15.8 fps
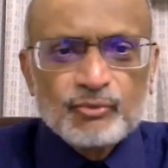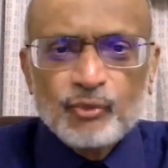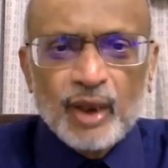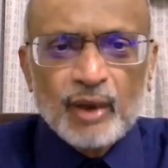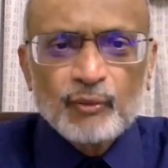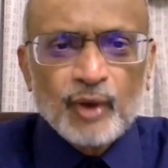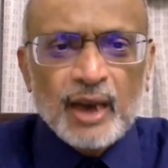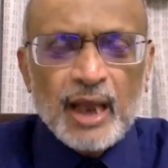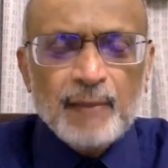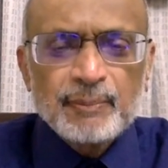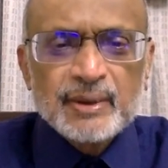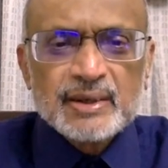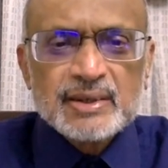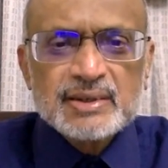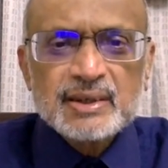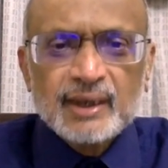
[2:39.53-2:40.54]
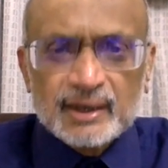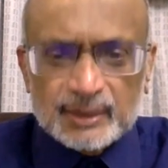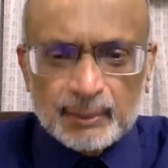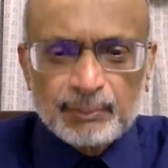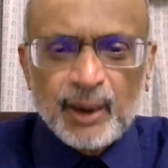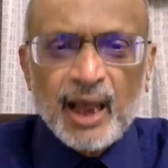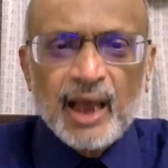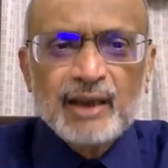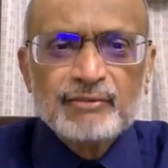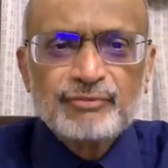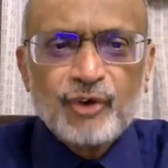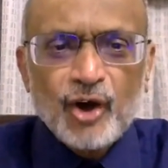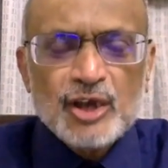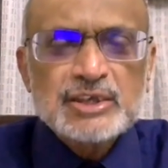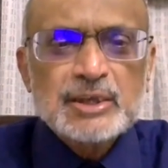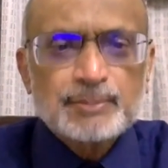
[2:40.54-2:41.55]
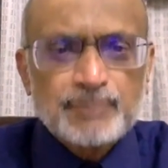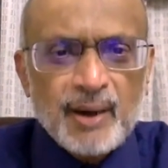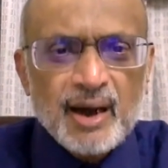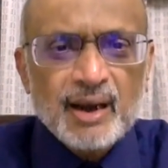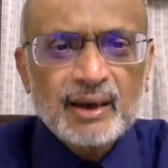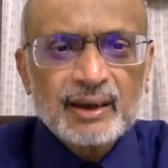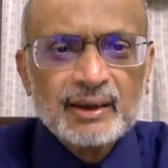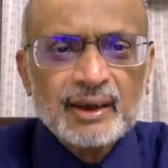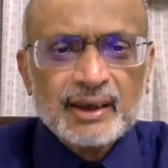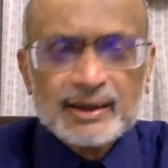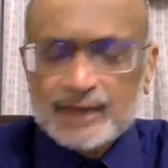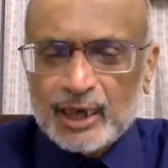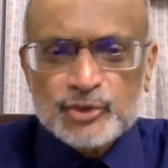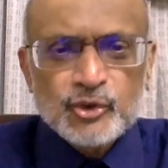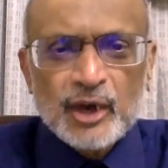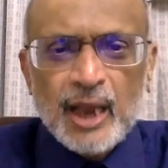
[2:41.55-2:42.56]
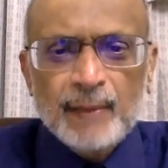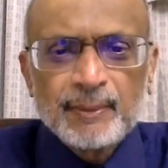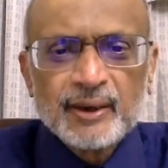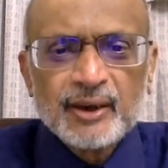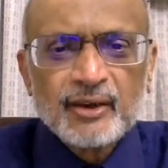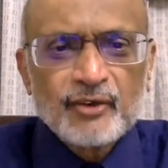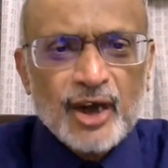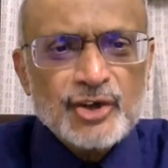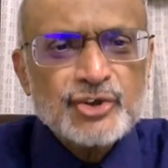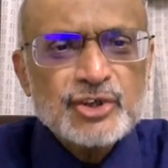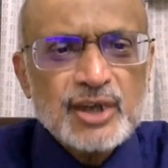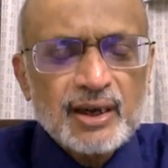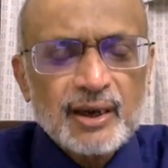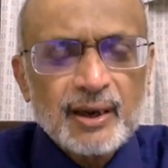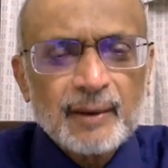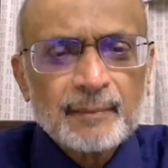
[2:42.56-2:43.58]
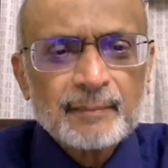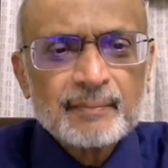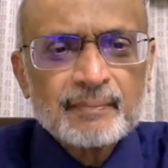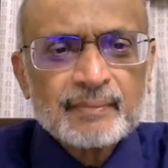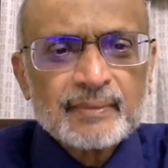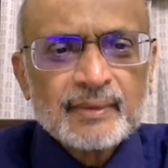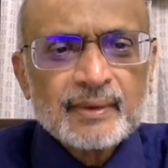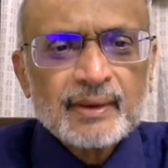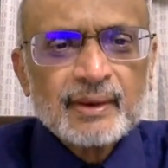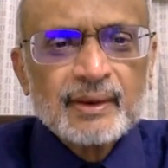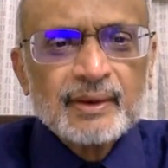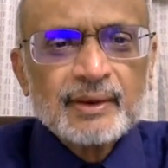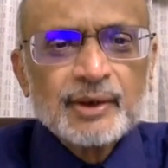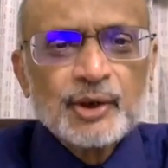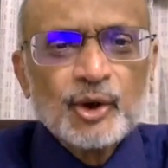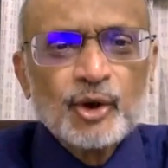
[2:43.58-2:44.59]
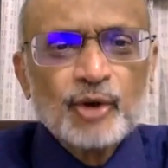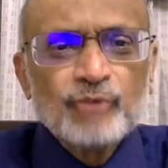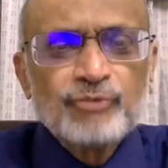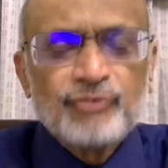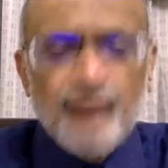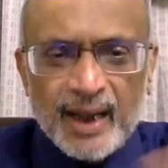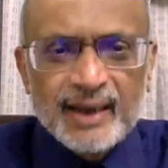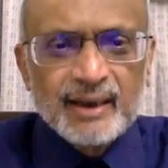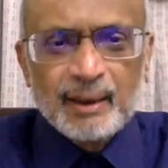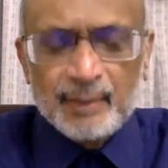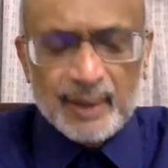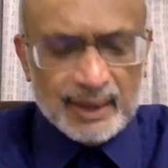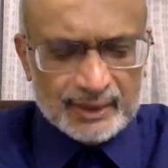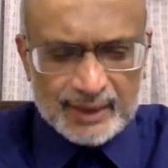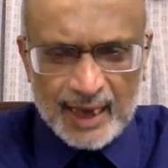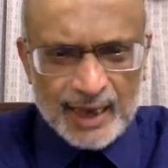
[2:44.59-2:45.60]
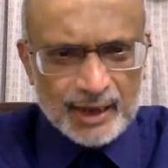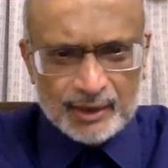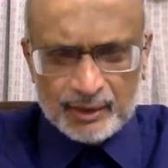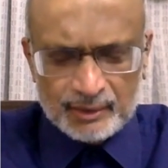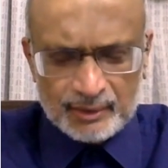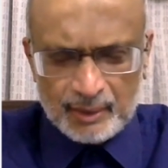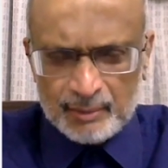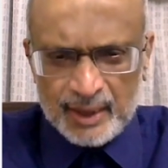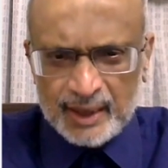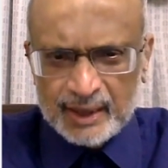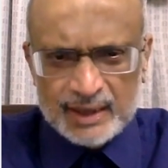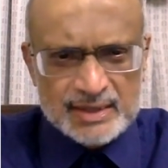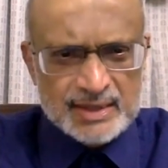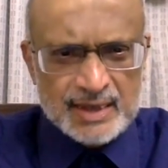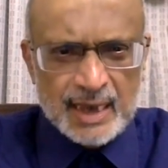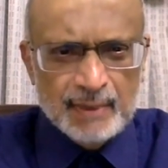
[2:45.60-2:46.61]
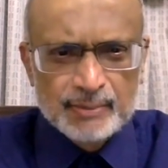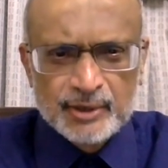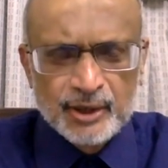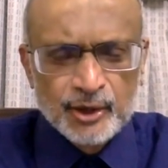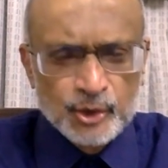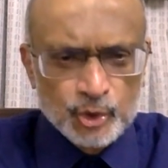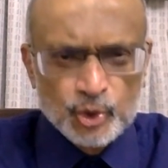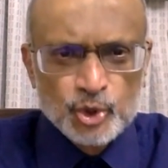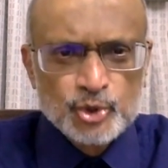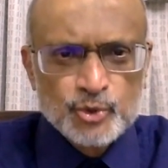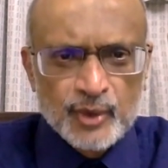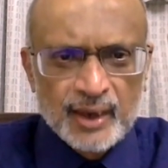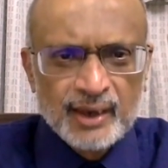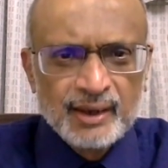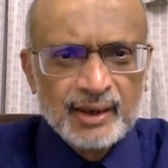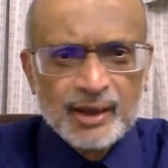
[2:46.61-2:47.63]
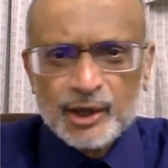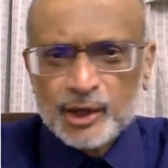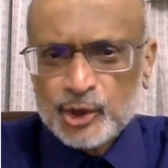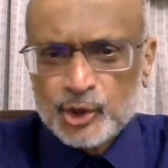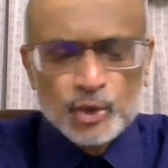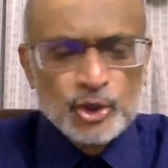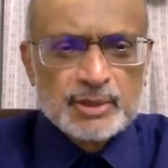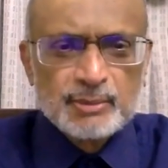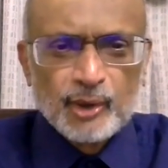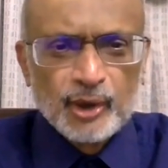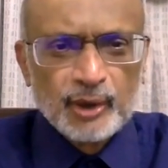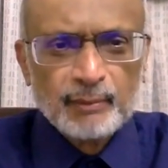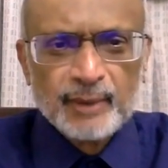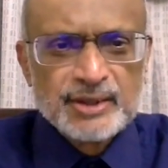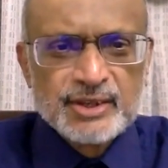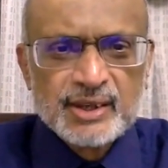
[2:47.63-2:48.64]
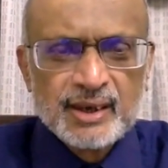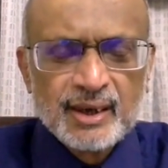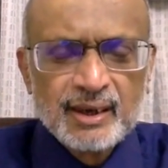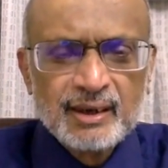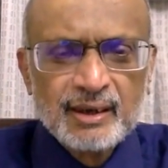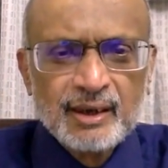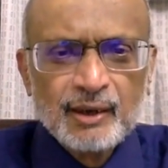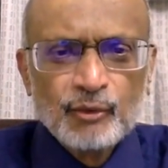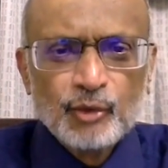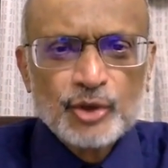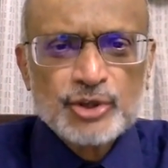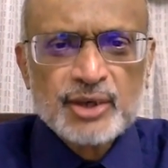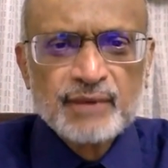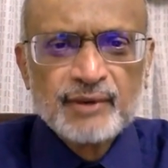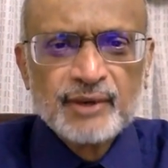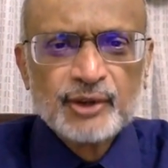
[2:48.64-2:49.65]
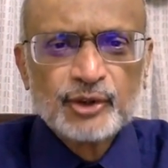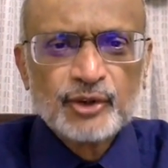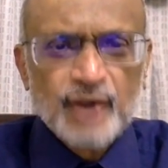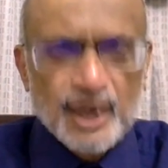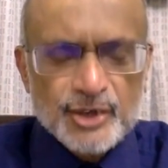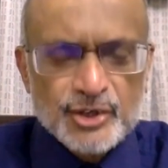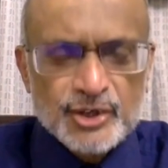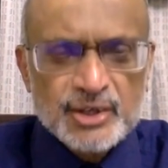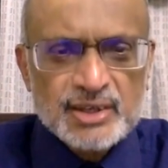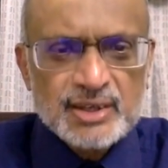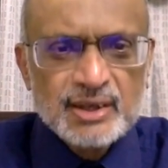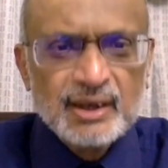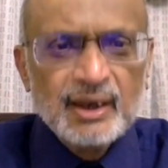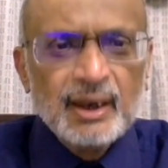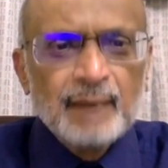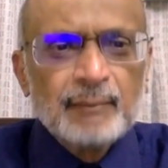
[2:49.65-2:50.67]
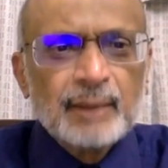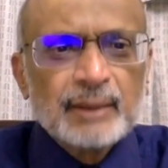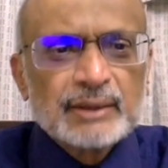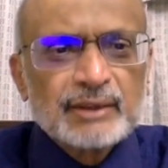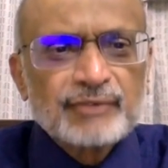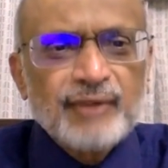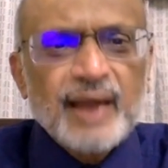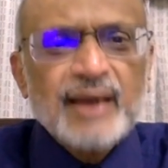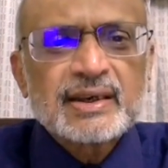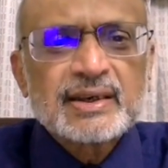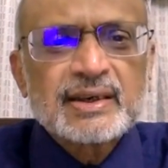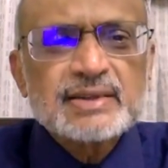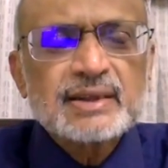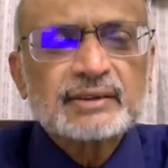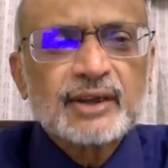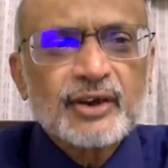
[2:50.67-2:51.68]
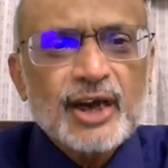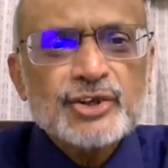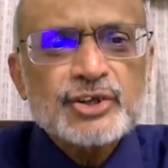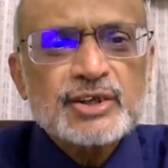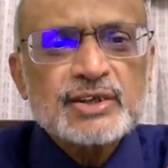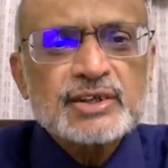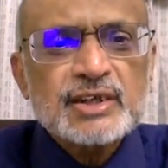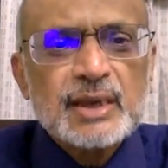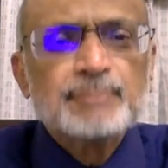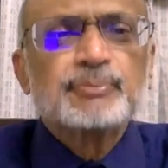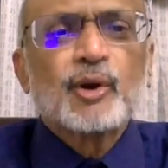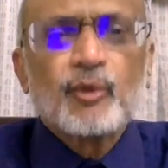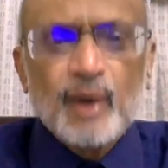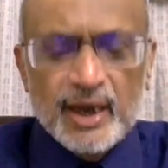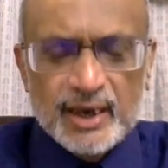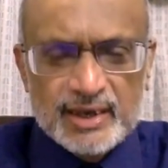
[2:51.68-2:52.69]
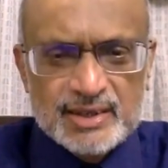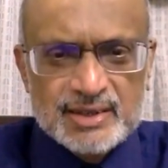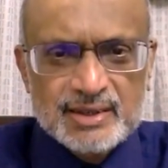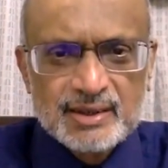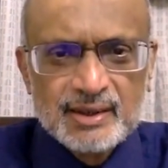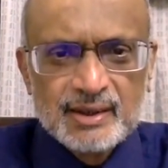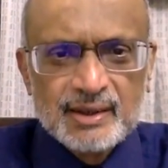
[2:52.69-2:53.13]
well, what happens? The plan falls apart. That's what happened in Russia. You know, fine. I mean, Americans helped in a huge way. Huge amount of material was given to the Russians. But the fact is that the Russians improvised.